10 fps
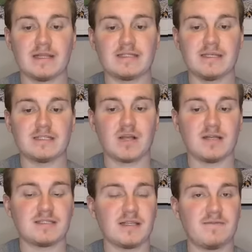LinkedIn is
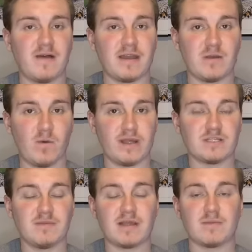constantly finding
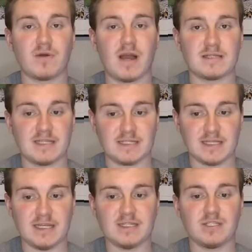ways to make the process
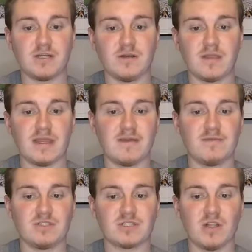easier. They
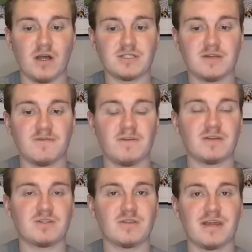even just launched a
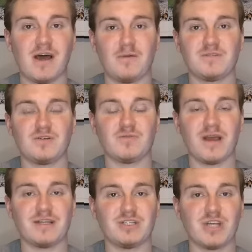feature that helps you
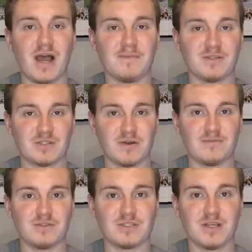write job
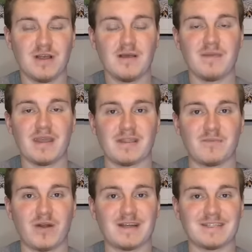descriptions, making
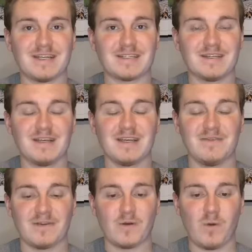the process
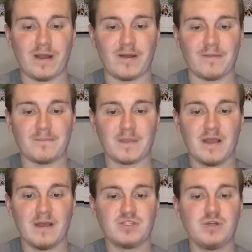even quicker.
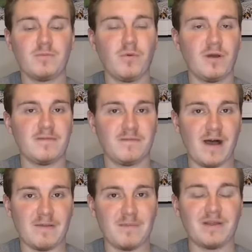
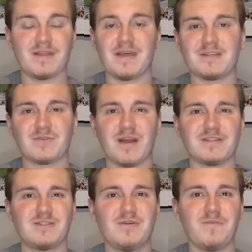2.5 million, that is
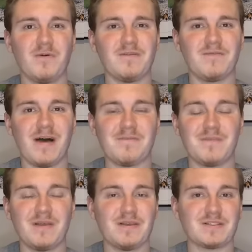right, 2.5
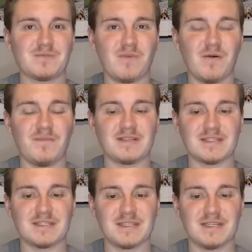million small
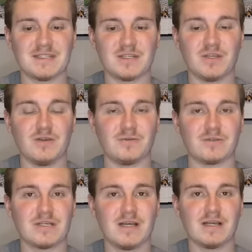businesses
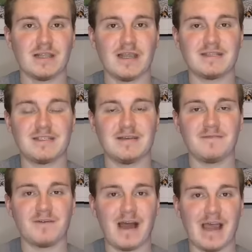use
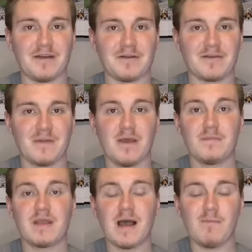LinkedIn for hiring.
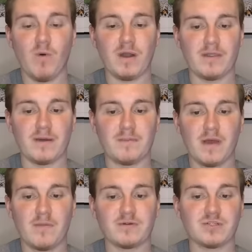Become one of them.
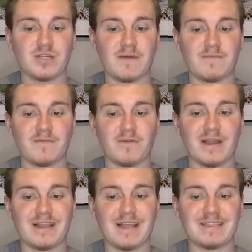Post your job for
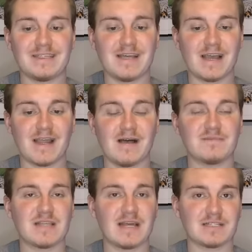free at
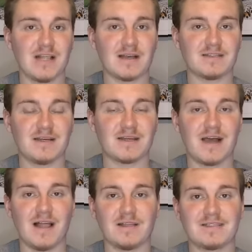
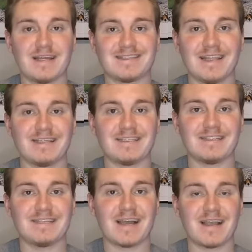linkedin.com/lockedoncollege. That's
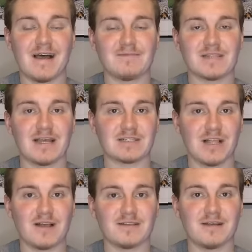
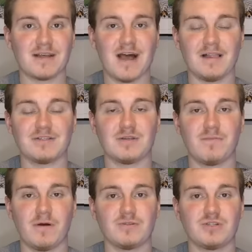linkedin.com/lockedoncollege to
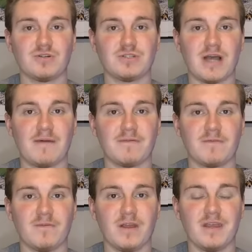post your job
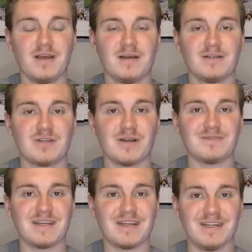for free.
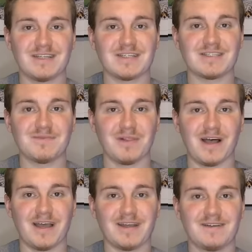Terms and conditions apply.